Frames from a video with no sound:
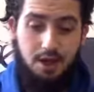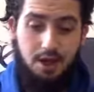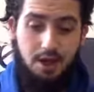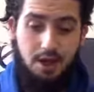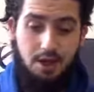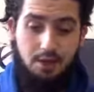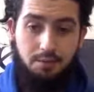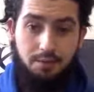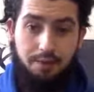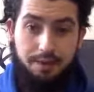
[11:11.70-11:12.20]

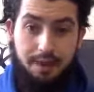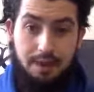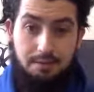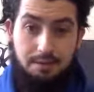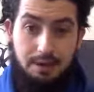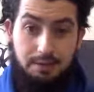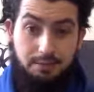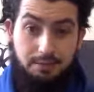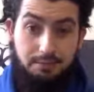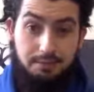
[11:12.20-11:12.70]
When I came
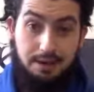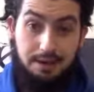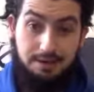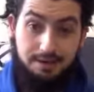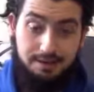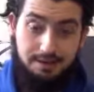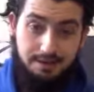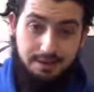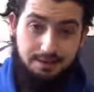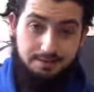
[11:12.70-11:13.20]
back from
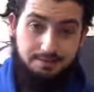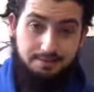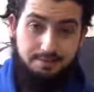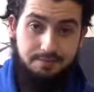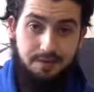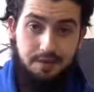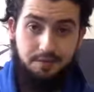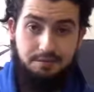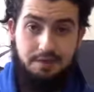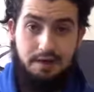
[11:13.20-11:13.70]
Palestine,
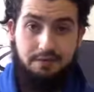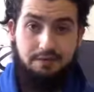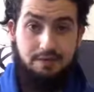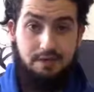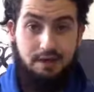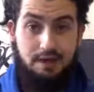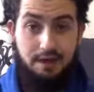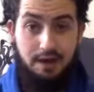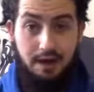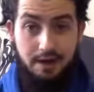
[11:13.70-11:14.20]
after having
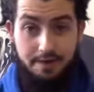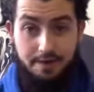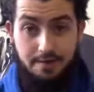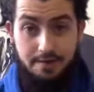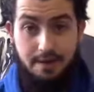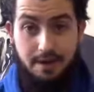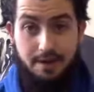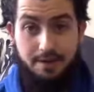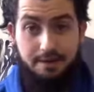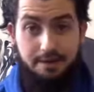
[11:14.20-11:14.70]
learned
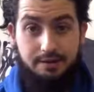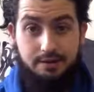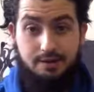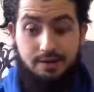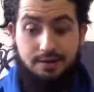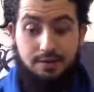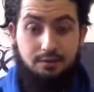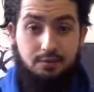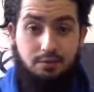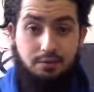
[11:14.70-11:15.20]
Arabic and
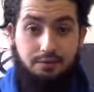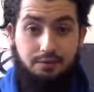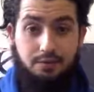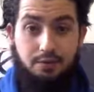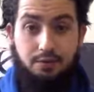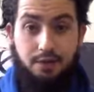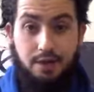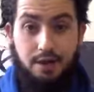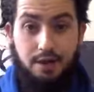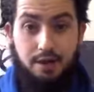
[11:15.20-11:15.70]
studied more of the
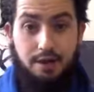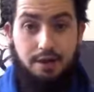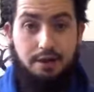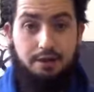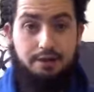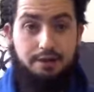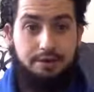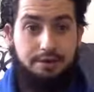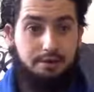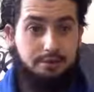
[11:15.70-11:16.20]

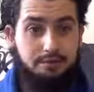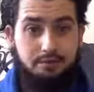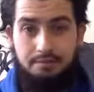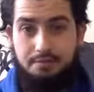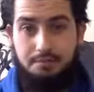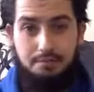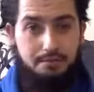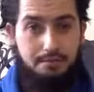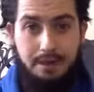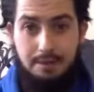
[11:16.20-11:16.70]
Quran and
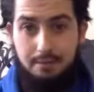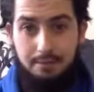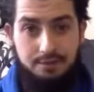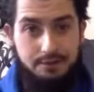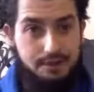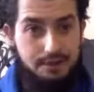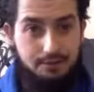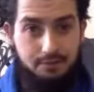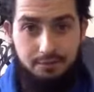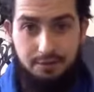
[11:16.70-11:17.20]
met
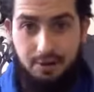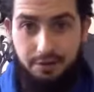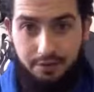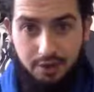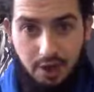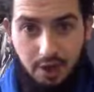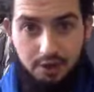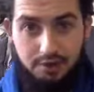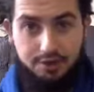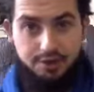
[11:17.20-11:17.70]
Muslims from other
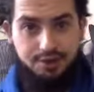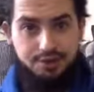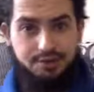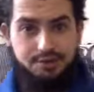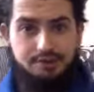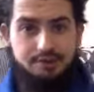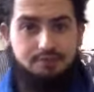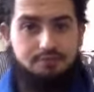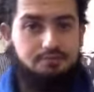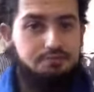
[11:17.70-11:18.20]

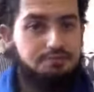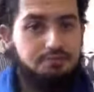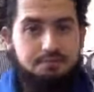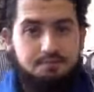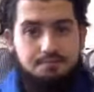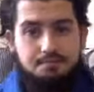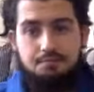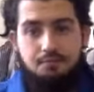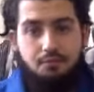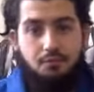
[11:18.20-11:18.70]
cultures and
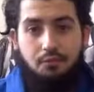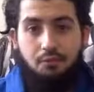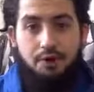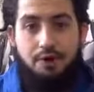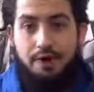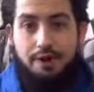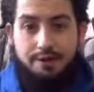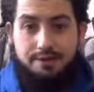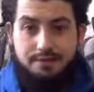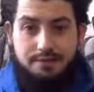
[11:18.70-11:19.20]

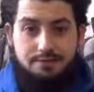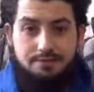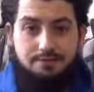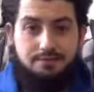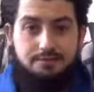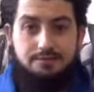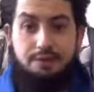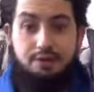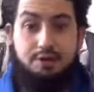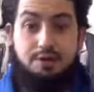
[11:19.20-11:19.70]
realised
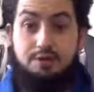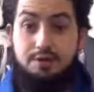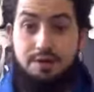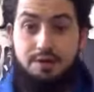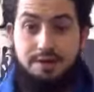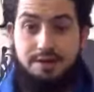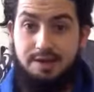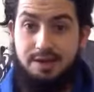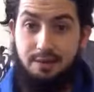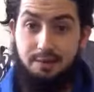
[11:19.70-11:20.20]
the
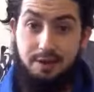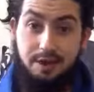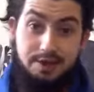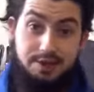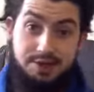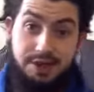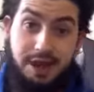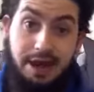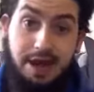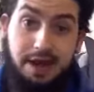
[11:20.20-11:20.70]
unity that we
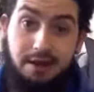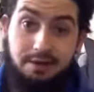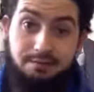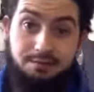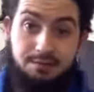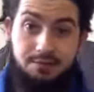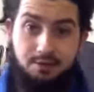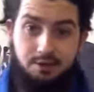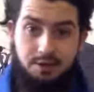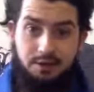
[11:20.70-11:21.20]
actually have
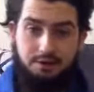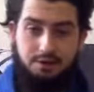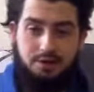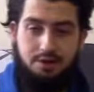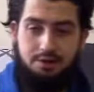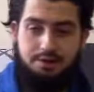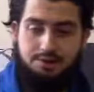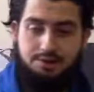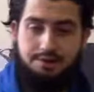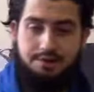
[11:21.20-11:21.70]
between other
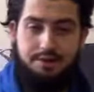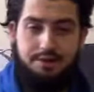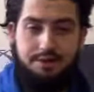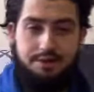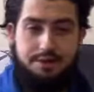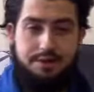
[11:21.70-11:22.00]
cultures,